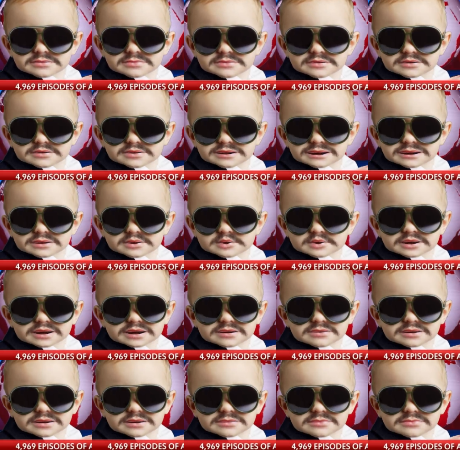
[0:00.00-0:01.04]
One
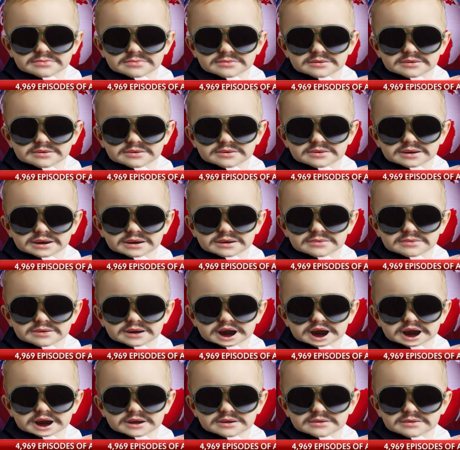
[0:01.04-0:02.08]
show
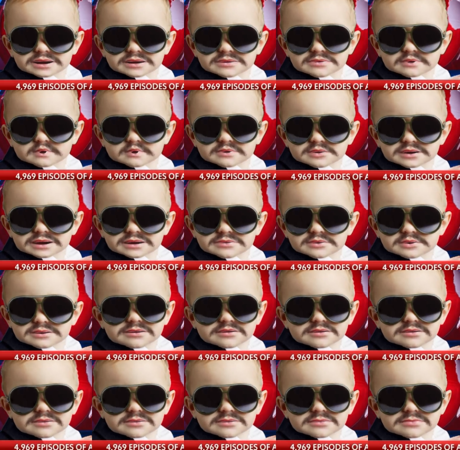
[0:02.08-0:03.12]
that, uh, in
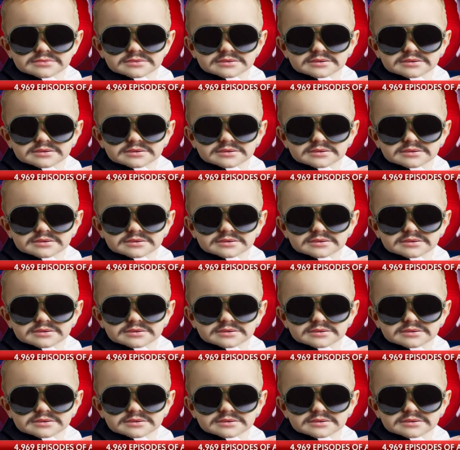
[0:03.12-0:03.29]
particular,